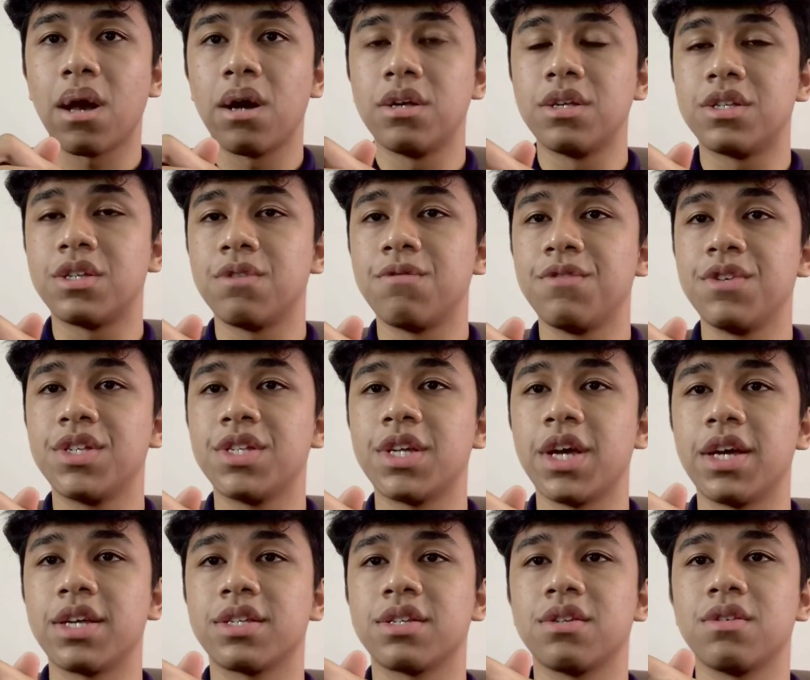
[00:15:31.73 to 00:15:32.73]
service
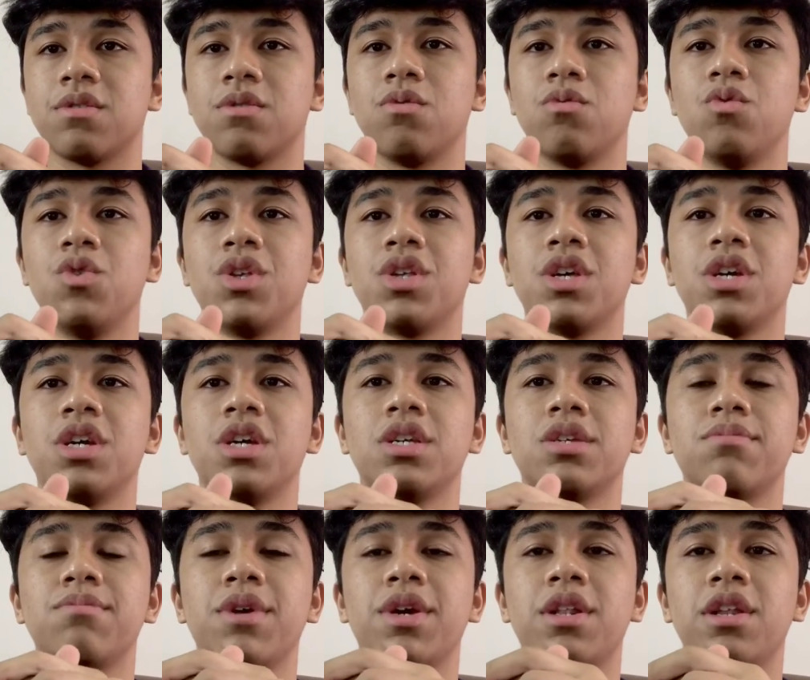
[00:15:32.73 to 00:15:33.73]
tax, which
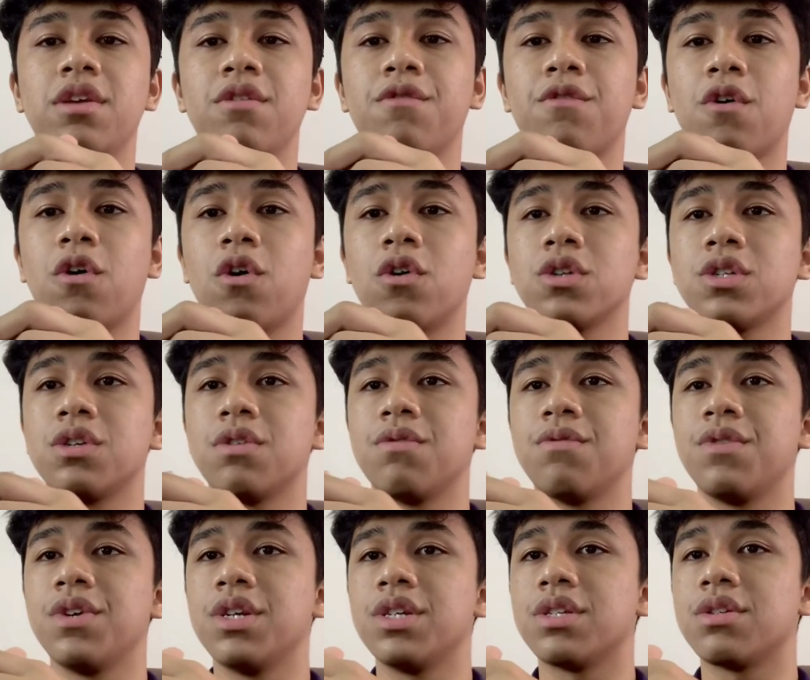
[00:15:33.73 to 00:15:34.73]
is mainly for
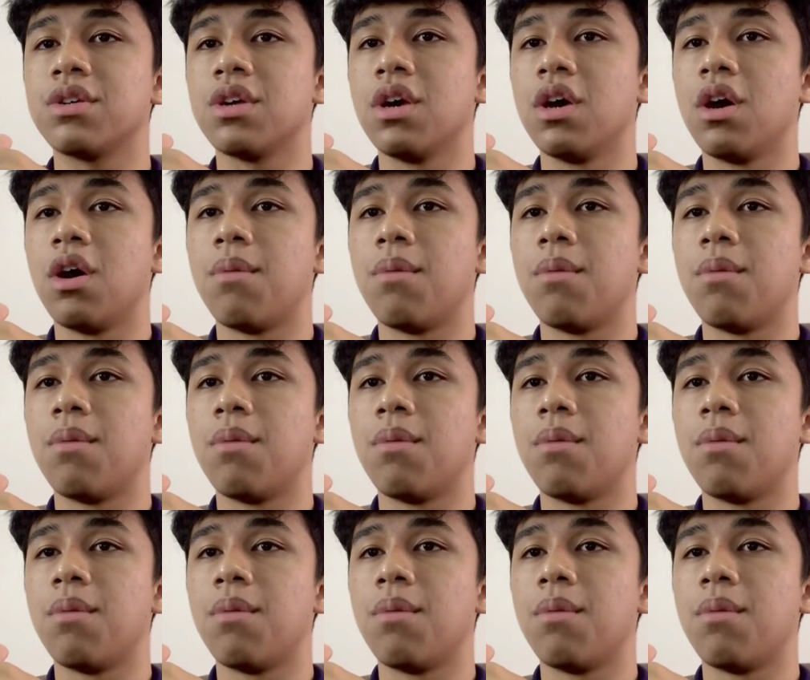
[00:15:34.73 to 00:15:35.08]
service